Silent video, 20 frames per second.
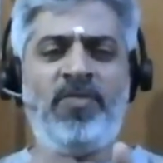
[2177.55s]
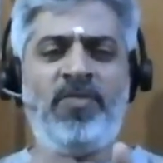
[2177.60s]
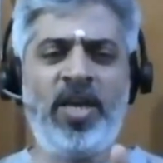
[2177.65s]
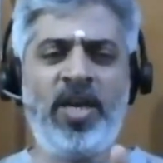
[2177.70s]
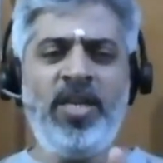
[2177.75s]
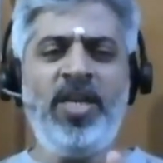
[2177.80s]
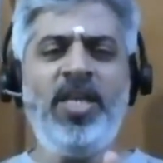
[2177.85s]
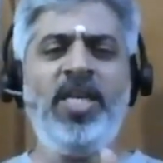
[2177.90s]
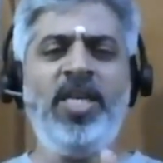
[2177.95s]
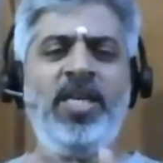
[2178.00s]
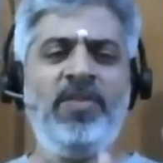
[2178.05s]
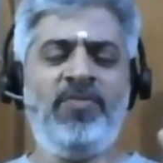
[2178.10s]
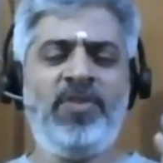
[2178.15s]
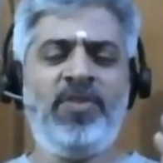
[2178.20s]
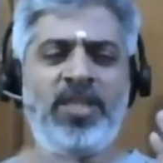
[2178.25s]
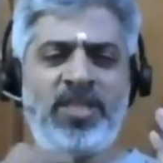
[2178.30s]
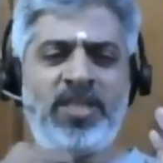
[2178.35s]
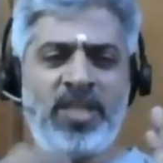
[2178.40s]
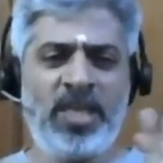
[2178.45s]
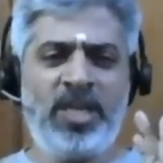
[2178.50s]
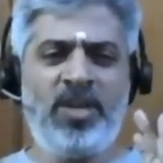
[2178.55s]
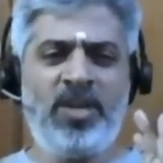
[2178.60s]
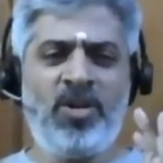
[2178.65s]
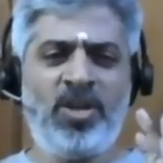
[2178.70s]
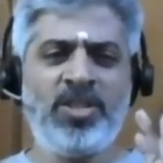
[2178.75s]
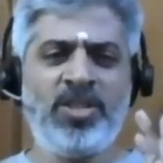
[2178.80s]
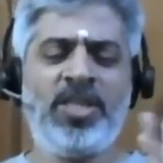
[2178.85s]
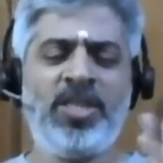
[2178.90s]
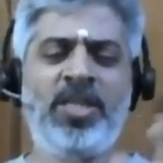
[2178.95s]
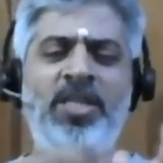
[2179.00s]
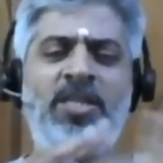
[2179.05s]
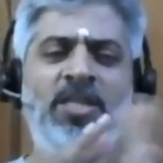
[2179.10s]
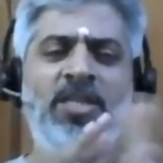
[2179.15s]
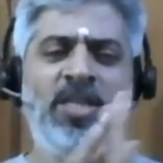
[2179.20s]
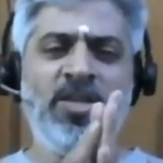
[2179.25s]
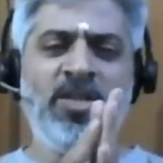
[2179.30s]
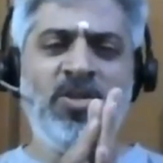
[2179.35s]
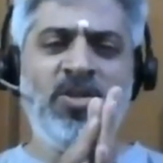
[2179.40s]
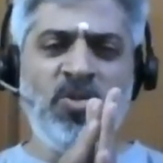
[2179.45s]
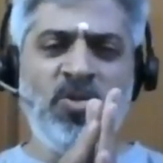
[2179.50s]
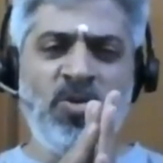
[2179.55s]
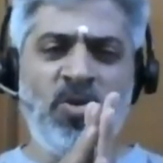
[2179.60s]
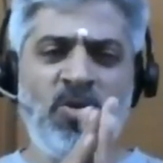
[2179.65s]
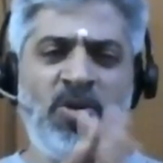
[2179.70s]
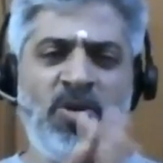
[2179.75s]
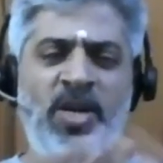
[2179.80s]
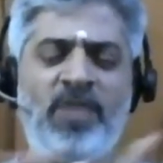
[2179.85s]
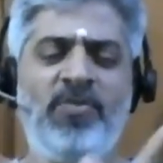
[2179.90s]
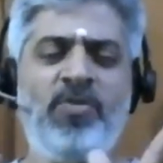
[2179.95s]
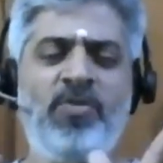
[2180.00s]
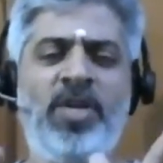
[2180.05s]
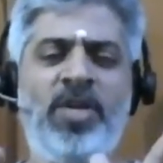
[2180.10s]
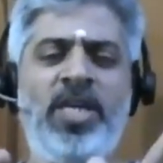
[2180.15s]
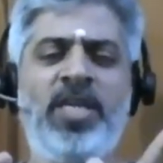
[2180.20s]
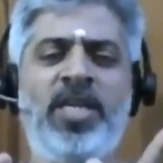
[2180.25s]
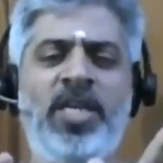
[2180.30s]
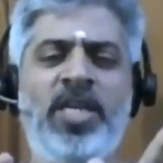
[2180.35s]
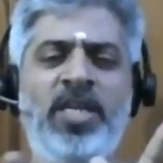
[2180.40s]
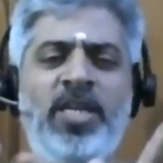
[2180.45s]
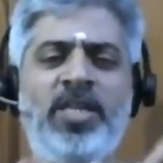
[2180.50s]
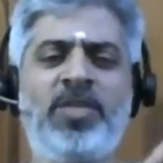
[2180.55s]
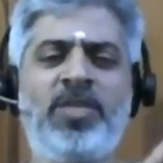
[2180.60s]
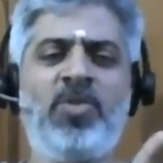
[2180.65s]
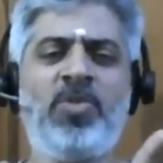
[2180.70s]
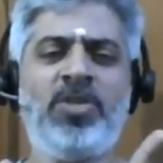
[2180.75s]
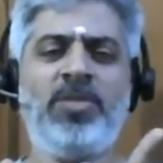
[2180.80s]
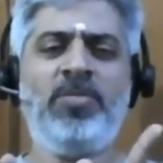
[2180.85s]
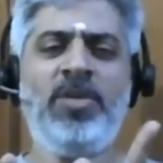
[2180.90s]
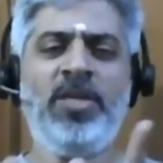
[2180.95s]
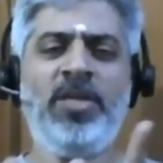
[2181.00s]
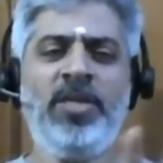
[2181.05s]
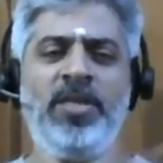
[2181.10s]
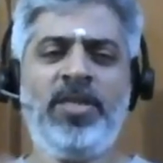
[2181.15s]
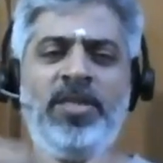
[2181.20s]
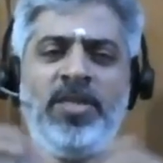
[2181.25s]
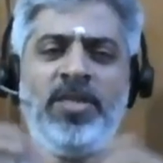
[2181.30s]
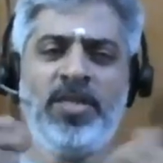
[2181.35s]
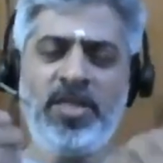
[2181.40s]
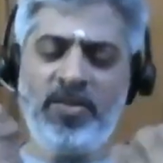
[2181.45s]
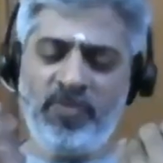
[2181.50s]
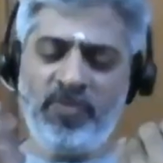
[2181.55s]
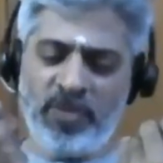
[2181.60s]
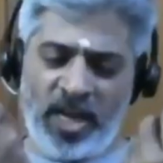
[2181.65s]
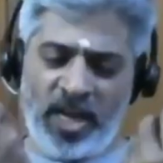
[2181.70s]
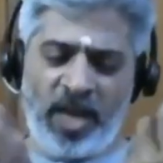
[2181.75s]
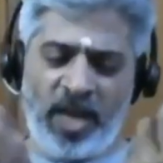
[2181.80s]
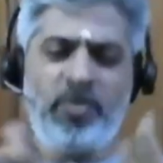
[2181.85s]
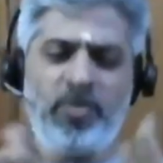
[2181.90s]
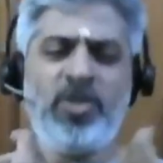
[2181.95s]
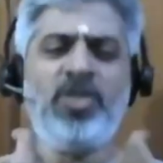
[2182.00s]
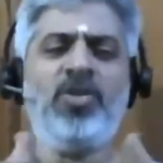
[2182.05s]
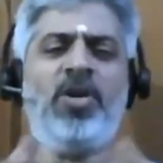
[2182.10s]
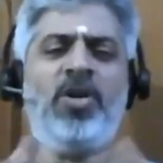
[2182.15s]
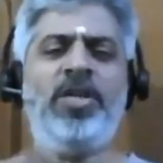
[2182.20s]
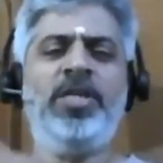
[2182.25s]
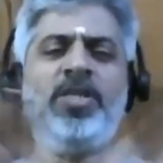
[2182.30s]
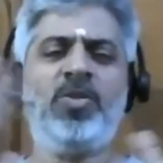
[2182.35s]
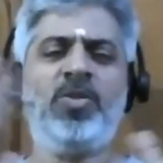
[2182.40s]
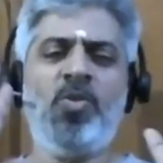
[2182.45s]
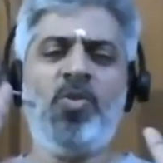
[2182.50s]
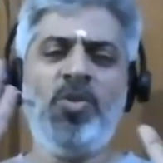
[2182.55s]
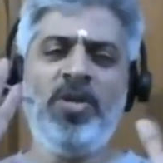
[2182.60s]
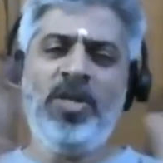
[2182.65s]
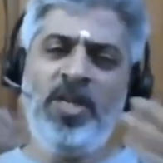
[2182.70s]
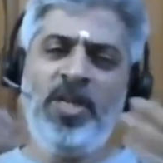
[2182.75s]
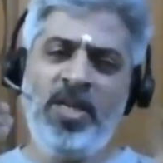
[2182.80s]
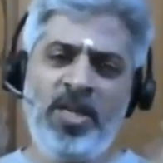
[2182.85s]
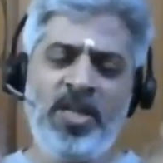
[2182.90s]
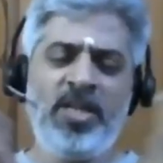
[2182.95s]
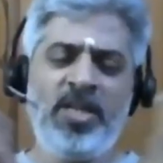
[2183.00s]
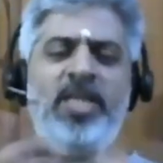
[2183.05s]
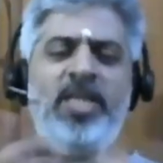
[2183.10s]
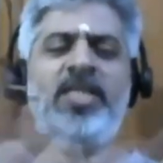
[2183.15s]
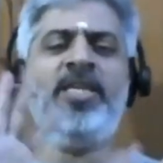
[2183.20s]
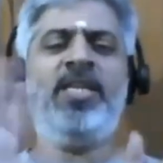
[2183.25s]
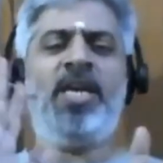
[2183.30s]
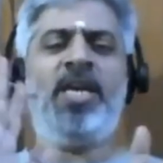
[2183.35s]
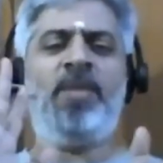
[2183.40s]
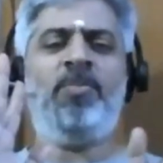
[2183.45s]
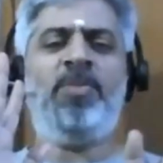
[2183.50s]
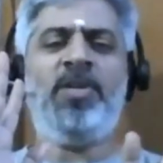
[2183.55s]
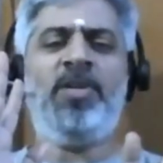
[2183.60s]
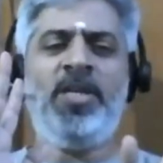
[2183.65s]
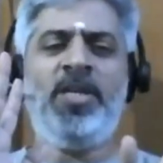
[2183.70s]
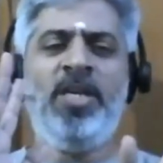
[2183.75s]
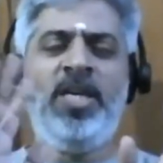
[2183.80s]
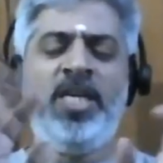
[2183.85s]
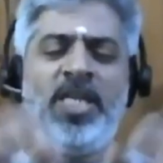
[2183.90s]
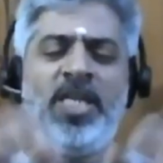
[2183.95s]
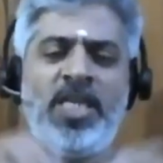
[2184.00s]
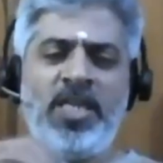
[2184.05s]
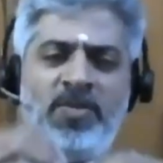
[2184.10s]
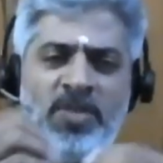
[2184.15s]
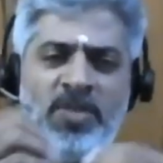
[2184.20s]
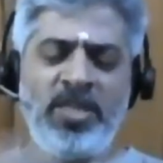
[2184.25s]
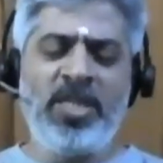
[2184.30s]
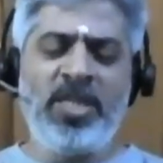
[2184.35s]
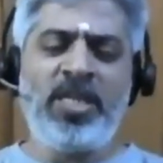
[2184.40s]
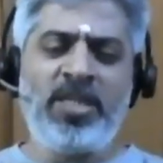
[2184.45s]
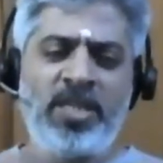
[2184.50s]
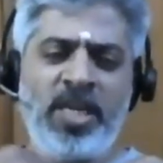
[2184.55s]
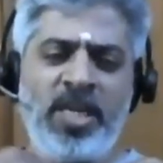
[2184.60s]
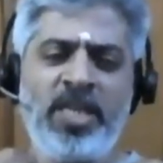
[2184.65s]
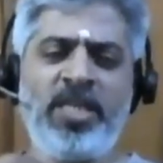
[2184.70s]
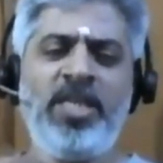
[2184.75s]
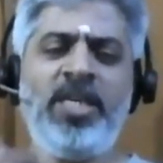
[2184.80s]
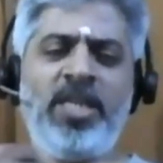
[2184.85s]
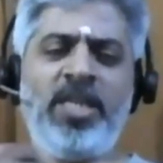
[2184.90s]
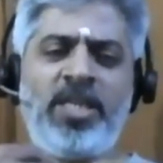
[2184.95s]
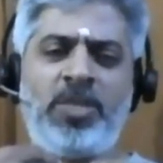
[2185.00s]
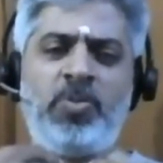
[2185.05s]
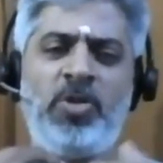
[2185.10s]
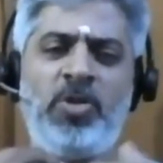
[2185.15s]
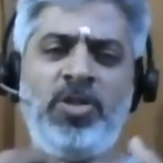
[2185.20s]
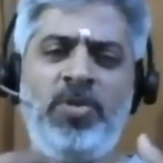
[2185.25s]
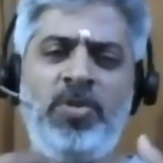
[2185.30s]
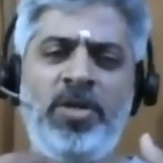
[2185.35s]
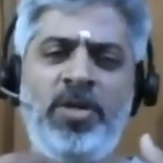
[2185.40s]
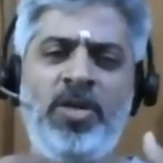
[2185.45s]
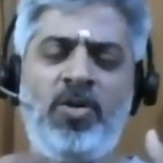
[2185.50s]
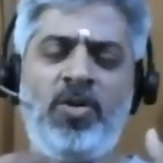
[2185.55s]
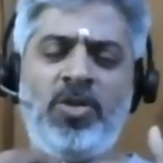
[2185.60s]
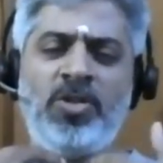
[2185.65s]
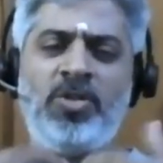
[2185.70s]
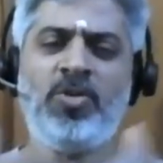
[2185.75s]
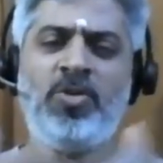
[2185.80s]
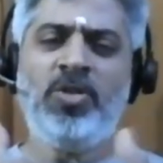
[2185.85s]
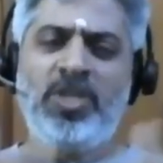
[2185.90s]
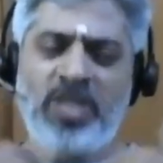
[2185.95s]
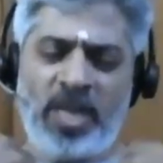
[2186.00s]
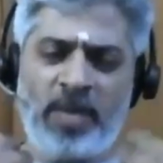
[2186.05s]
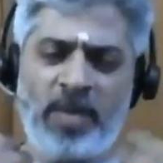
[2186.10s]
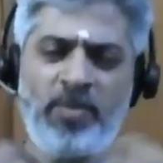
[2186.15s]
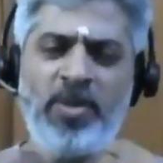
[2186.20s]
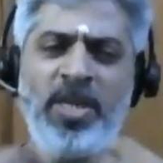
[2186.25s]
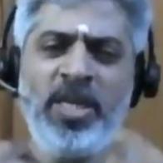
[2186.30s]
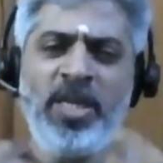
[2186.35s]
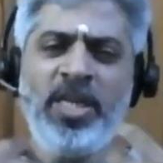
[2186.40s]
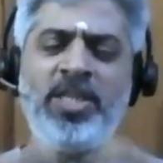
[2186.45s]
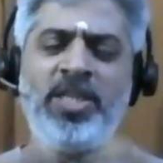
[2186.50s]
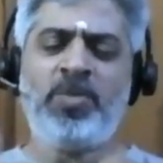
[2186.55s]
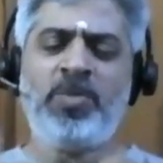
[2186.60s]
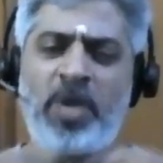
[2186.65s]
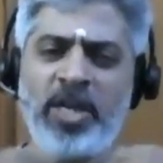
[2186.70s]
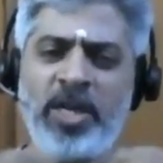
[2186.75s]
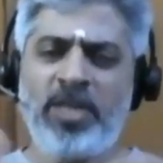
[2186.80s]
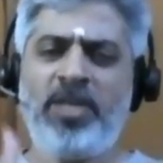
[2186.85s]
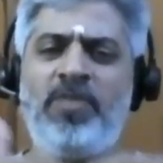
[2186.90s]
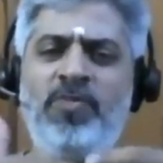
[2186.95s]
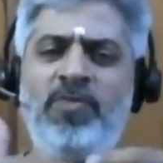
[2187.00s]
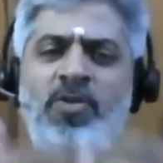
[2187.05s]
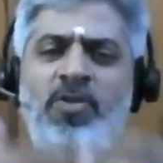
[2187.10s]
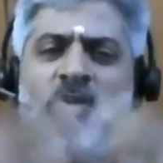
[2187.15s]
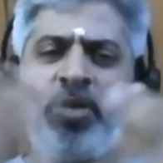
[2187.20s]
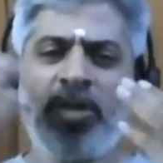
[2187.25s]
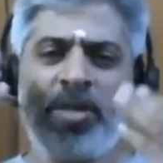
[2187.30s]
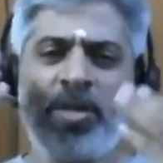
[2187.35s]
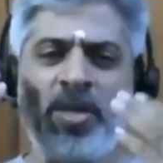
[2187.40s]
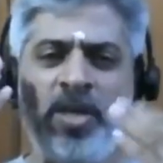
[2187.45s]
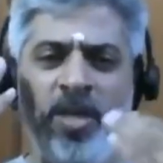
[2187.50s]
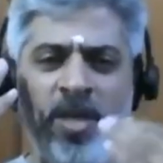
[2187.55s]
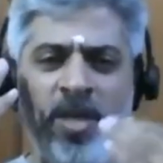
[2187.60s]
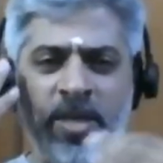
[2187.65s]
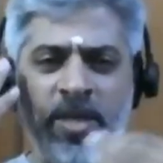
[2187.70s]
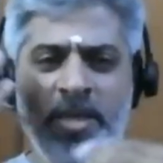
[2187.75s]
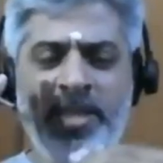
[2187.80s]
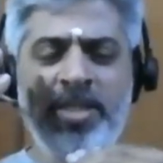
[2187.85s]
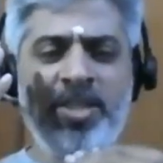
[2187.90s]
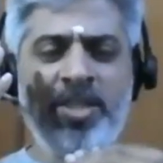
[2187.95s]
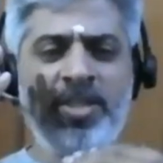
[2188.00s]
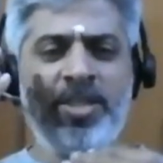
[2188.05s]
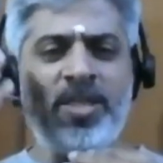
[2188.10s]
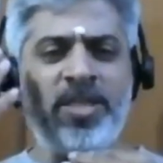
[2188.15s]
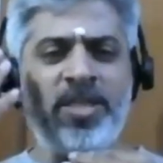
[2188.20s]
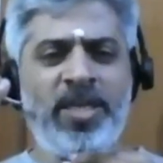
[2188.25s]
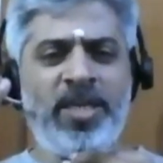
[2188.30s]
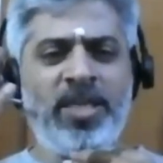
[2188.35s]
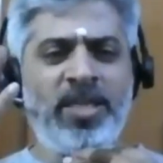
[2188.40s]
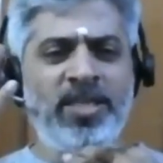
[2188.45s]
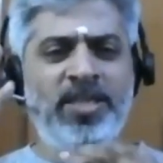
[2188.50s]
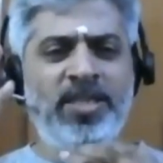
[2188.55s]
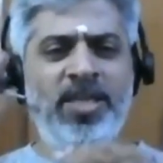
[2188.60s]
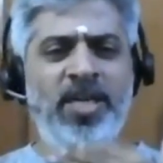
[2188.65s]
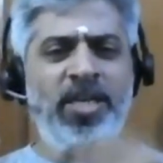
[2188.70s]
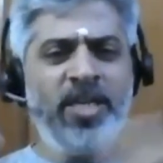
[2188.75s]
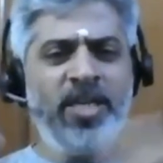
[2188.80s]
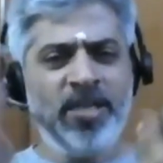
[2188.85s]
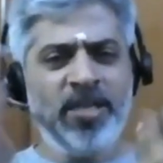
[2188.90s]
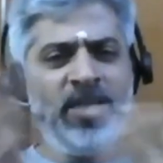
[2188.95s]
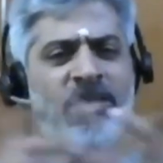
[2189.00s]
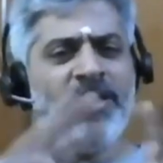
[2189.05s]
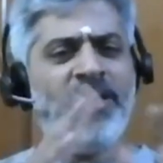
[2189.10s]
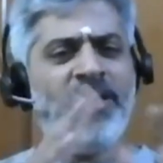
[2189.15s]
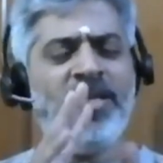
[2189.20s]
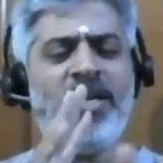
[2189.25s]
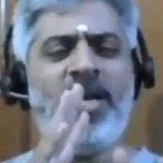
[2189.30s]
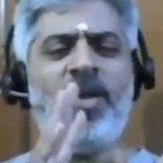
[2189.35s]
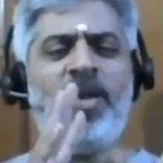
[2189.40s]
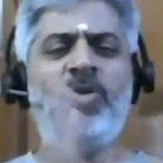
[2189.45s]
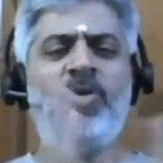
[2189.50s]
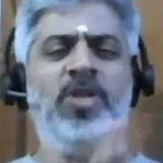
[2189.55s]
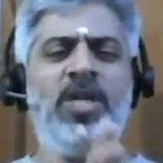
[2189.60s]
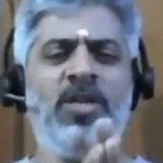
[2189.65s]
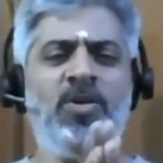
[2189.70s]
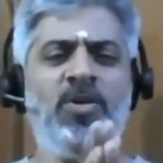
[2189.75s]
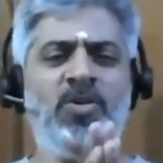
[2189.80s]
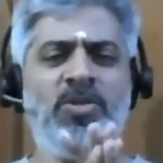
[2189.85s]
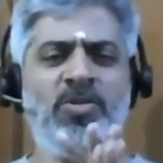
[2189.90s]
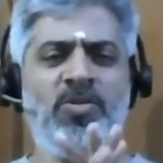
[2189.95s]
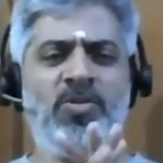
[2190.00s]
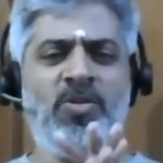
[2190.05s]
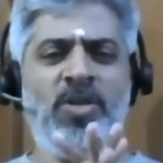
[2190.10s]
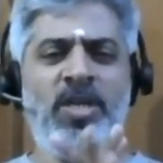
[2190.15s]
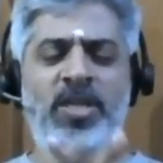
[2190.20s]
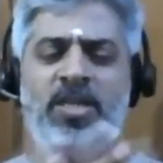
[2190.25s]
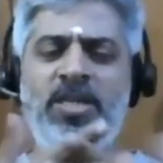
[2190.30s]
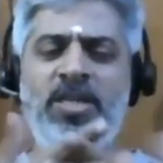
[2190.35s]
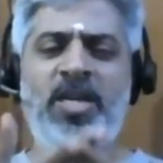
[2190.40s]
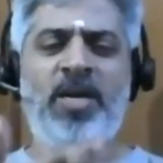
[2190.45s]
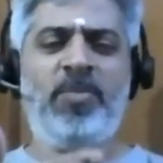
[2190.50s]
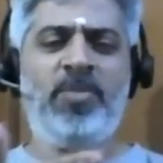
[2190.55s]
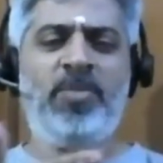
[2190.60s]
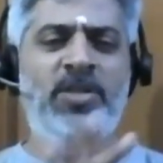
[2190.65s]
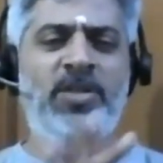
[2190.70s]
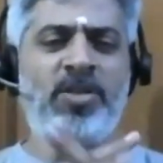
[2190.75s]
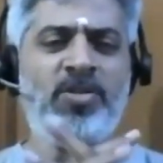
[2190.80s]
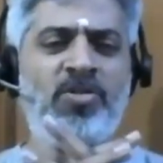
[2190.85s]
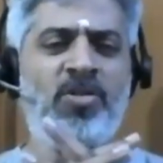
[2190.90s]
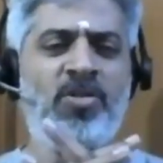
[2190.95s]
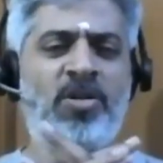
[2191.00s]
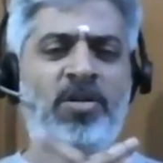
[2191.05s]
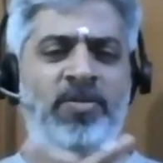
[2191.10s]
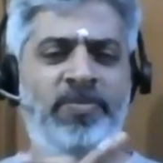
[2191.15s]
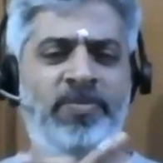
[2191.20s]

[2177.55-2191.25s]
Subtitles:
Finally, if it is psychological, then you don't have to take any responsibility. If it happens on its own, let it happen. Even the taking responsibility also is happening in spite of your decision and understanding. Allow that also. Let it happen. That's all.